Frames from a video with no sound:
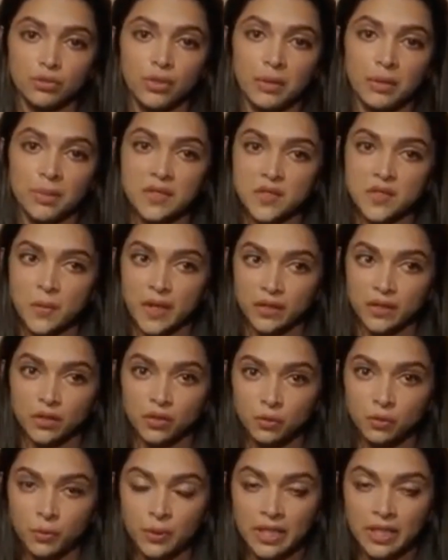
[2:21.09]
you know, I'm
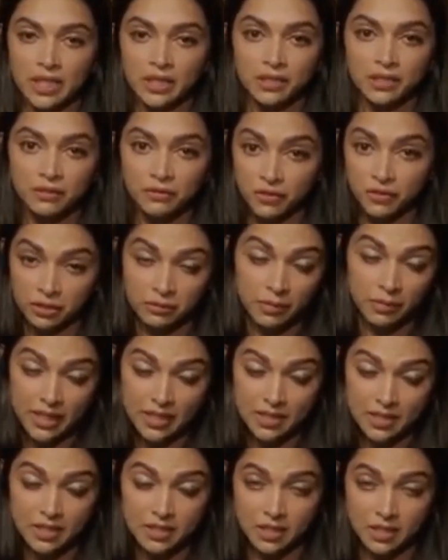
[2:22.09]
expected to be at
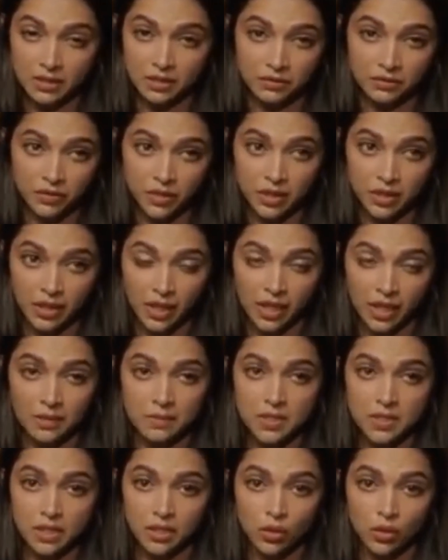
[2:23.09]
different places at different
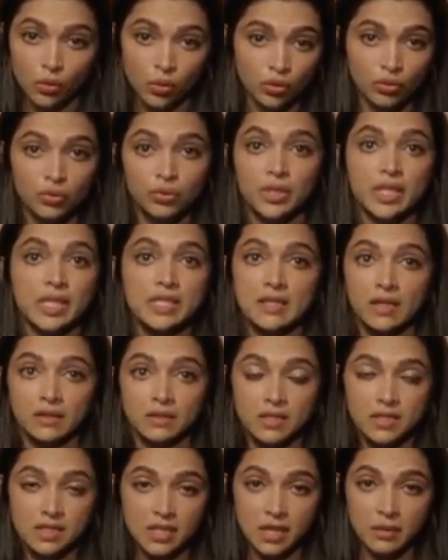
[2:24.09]
times, and no two
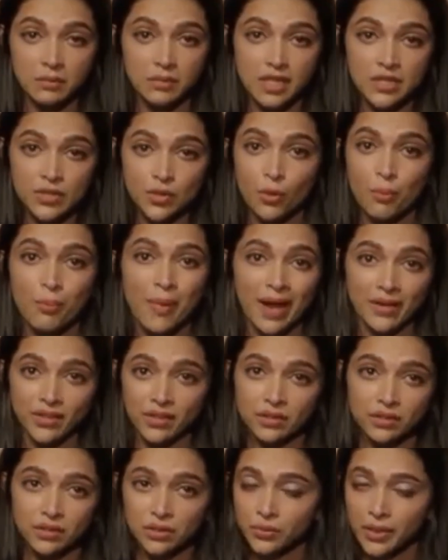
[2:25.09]
days are the same. There's no
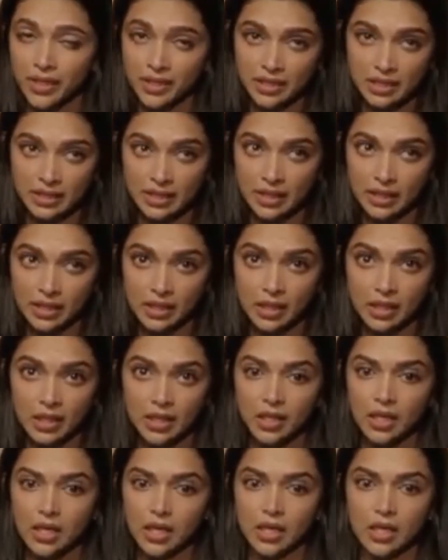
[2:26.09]
pattern to any
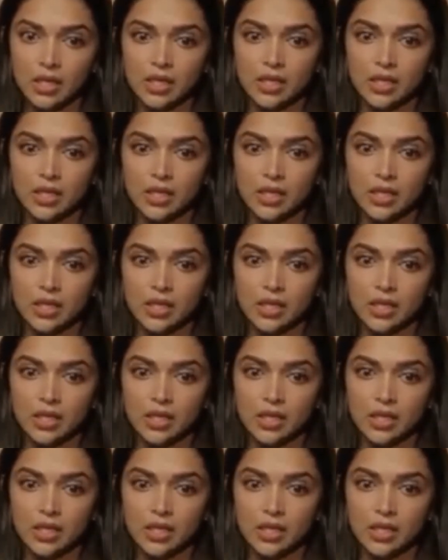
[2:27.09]
day.